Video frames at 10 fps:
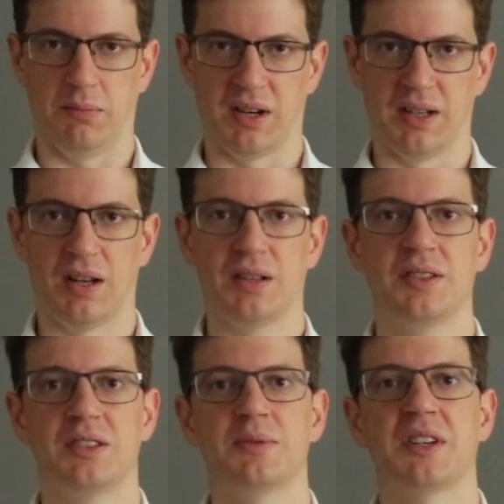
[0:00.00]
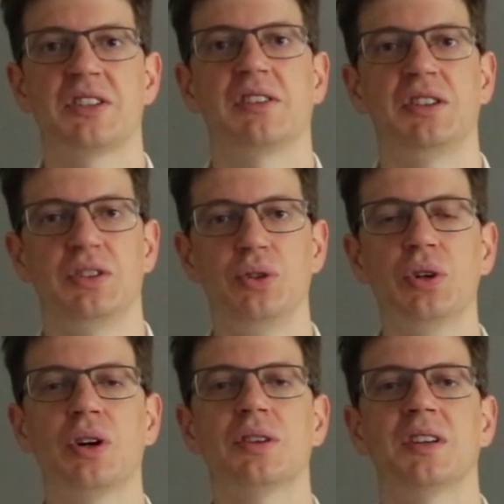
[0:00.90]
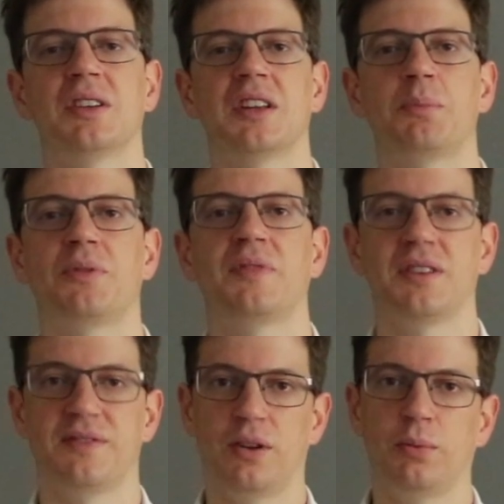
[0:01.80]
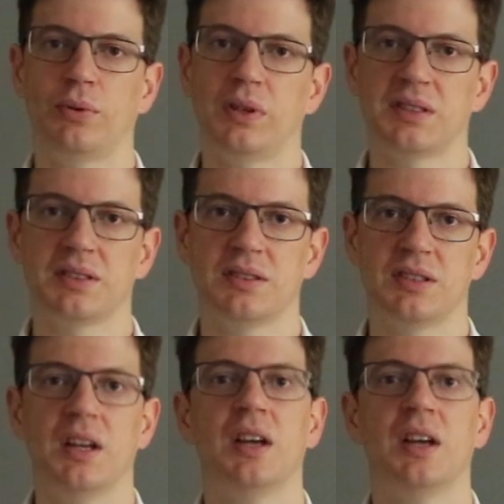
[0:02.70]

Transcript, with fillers: in mind, OutSystems has released new content that provides valuable lessons